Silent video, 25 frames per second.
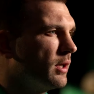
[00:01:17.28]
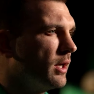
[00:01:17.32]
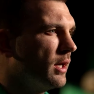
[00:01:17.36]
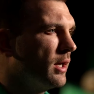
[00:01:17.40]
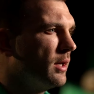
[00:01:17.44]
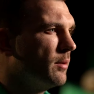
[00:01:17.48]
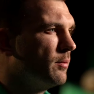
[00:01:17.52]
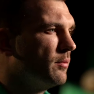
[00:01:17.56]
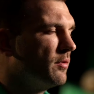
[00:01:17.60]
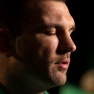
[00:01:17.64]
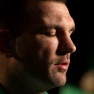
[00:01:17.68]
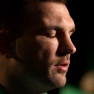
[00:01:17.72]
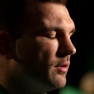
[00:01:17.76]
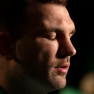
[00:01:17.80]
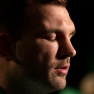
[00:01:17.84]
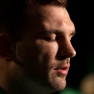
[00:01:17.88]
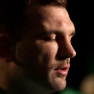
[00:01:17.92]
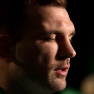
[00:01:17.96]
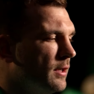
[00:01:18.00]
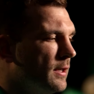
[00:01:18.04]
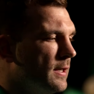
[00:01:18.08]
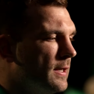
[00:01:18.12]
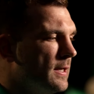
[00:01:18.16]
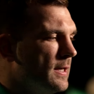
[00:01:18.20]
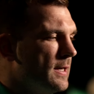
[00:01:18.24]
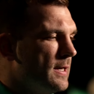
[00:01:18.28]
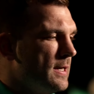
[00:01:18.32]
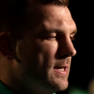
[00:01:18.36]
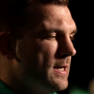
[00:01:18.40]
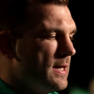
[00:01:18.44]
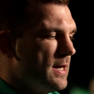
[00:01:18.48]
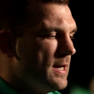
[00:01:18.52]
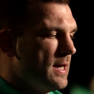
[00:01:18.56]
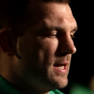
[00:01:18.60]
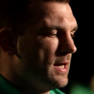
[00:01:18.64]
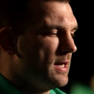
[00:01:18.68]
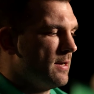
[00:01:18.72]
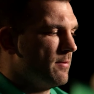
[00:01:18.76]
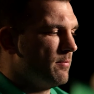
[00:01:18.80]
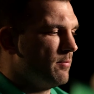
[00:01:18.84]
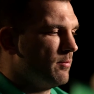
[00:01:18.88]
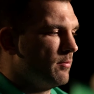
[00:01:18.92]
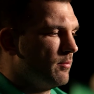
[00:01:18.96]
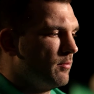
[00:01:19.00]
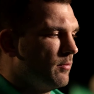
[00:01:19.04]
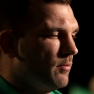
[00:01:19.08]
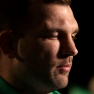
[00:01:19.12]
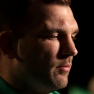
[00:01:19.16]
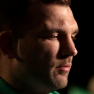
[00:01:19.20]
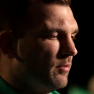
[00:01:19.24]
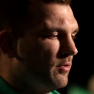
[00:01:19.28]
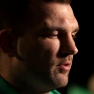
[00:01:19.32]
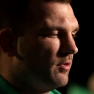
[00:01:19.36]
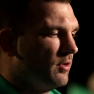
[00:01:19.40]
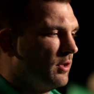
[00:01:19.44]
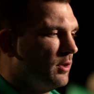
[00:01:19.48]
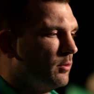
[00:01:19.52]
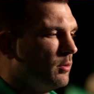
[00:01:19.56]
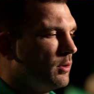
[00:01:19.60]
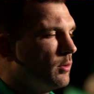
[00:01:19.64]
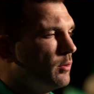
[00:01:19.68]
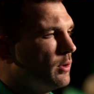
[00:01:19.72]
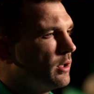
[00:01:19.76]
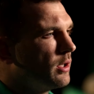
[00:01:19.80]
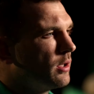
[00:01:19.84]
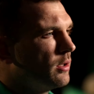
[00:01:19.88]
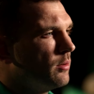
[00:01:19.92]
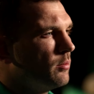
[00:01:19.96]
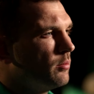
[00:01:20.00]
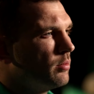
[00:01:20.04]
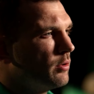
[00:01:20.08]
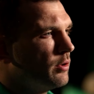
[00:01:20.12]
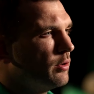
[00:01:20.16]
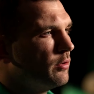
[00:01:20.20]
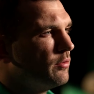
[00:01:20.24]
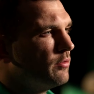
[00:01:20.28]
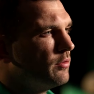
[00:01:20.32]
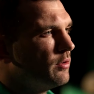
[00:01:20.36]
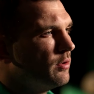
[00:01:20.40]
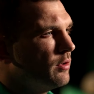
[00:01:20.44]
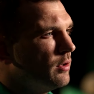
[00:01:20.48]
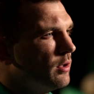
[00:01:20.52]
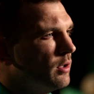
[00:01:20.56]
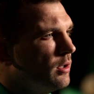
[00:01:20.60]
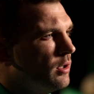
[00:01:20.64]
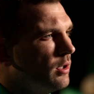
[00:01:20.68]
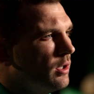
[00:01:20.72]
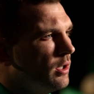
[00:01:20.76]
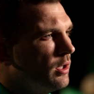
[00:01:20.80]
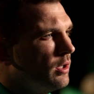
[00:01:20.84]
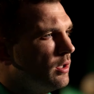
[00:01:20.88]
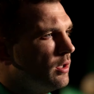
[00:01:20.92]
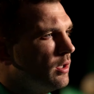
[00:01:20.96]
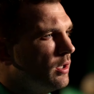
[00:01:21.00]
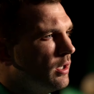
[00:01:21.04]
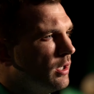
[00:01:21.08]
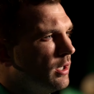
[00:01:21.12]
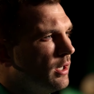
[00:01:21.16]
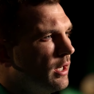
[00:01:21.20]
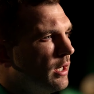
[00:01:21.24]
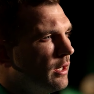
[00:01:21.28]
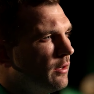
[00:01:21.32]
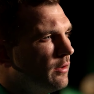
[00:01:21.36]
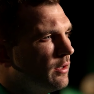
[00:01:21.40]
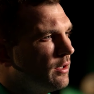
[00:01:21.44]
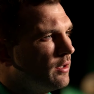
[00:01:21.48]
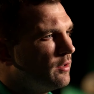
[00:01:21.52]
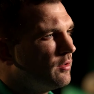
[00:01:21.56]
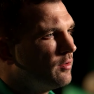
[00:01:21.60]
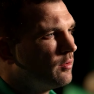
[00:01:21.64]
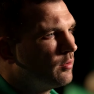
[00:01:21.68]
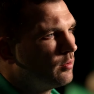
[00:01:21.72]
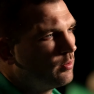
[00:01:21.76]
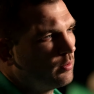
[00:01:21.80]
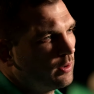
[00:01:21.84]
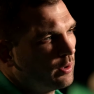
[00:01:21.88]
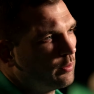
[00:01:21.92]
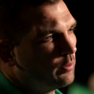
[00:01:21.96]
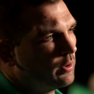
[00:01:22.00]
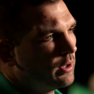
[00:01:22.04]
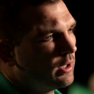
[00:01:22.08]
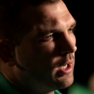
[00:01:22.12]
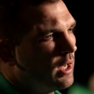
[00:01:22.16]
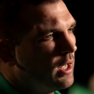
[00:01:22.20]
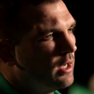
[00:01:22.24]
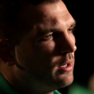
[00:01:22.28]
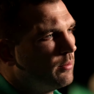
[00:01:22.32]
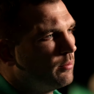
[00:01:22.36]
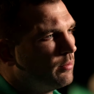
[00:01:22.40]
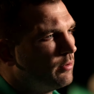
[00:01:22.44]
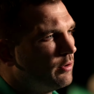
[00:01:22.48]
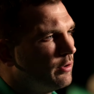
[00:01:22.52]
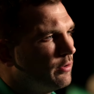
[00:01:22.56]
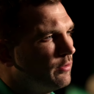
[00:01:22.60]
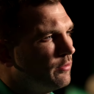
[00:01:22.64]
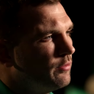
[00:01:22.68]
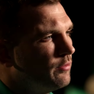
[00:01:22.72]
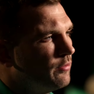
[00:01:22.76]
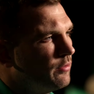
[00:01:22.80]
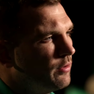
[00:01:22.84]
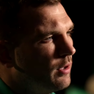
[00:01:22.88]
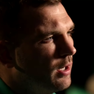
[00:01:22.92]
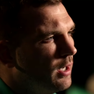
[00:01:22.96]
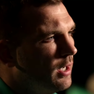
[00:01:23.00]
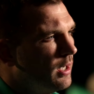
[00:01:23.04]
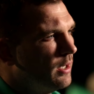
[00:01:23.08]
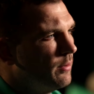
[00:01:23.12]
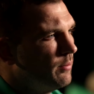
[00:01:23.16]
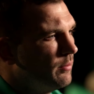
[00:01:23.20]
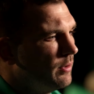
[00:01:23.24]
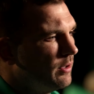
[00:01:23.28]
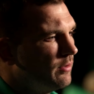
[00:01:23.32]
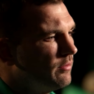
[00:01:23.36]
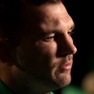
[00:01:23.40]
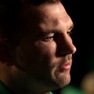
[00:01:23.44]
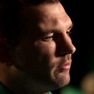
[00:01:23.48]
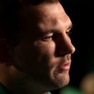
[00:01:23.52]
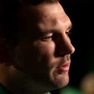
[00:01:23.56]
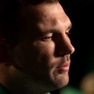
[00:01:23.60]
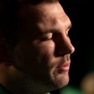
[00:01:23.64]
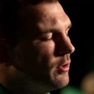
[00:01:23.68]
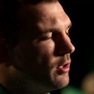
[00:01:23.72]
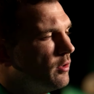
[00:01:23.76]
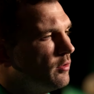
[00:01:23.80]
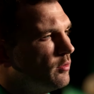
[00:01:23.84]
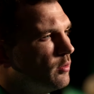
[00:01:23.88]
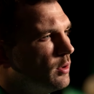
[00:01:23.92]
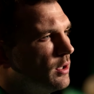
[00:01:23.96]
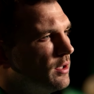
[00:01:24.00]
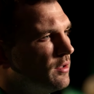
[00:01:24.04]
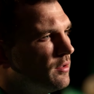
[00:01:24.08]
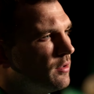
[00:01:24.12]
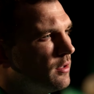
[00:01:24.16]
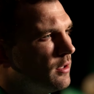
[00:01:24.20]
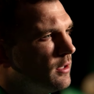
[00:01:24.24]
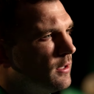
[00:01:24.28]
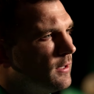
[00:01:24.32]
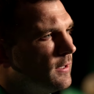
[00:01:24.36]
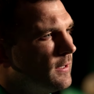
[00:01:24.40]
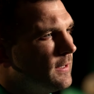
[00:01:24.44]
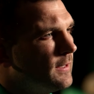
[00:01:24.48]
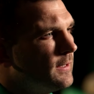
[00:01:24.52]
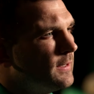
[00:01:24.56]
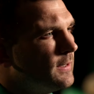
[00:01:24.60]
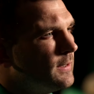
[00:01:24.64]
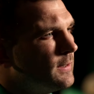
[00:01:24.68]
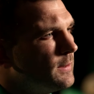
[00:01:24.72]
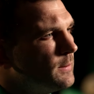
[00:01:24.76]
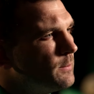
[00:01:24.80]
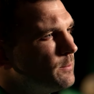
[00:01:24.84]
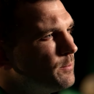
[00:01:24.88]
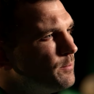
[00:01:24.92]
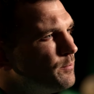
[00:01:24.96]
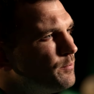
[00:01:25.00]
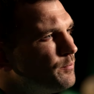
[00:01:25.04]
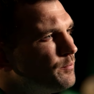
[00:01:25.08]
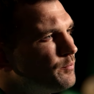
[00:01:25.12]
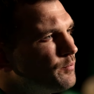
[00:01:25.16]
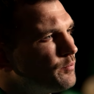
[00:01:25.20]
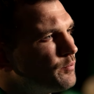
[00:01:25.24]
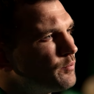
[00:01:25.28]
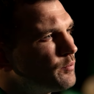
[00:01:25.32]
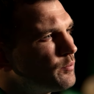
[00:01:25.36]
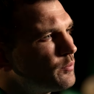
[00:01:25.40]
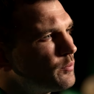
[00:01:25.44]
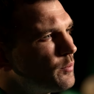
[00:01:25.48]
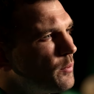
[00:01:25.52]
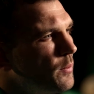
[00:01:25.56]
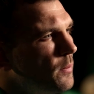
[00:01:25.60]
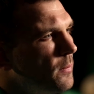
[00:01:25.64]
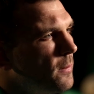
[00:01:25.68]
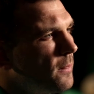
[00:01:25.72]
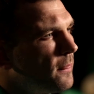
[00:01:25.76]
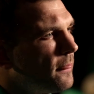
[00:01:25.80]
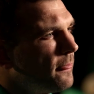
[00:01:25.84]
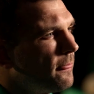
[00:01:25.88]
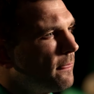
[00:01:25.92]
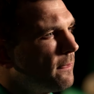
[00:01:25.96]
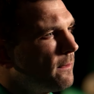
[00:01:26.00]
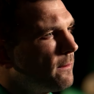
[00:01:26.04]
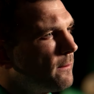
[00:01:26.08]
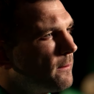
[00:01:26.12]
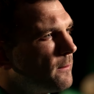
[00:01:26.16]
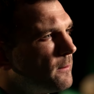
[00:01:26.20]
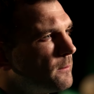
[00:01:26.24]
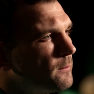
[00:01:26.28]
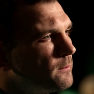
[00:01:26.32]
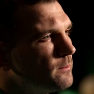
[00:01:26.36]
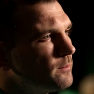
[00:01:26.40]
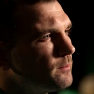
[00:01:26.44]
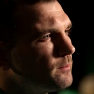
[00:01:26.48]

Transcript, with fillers: games and. Um, see where we can improve in, in, in areas where we can improve um, even from those wins is that difficult? Like, does that need a